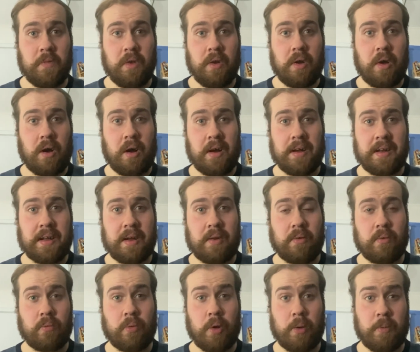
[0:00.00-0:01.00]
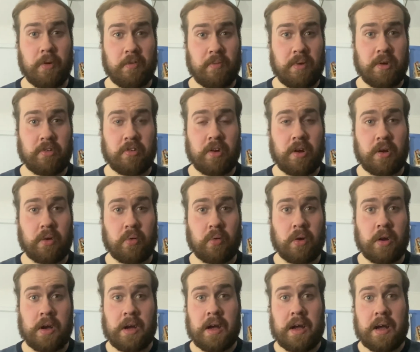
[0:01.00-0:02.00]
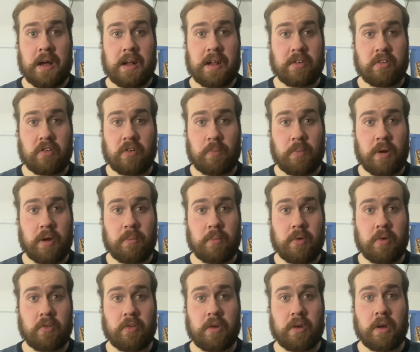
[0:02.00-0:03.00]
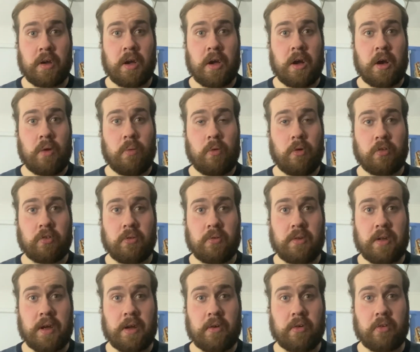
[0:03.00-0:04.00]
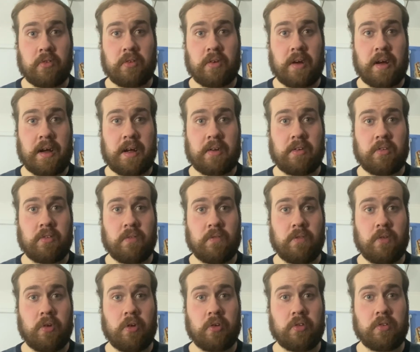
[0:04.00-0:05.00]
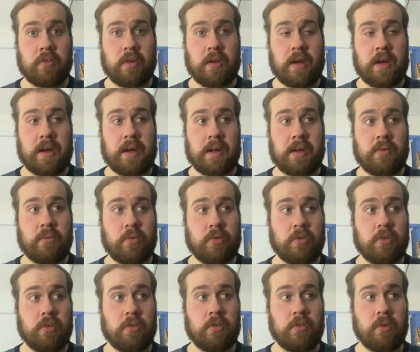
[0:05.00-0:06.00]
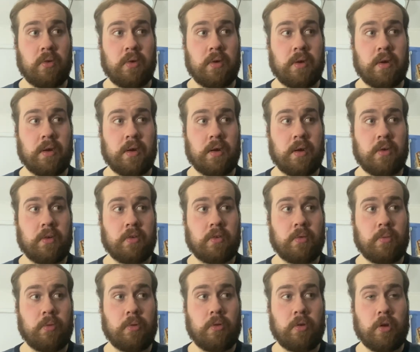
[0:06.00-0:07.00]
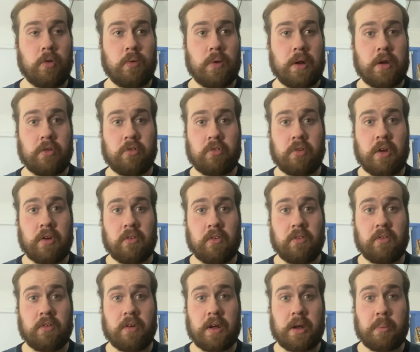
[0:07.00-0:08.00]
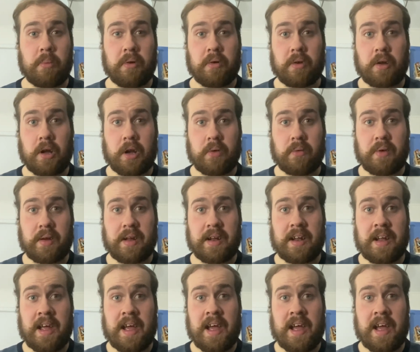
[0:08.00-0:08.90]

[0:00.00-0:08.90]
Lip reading: I then wrote a bit of my journal, listened to a bit of music, watched some TikToks and some vlogs, and was just doing some new illustrations, a bit of colouring in,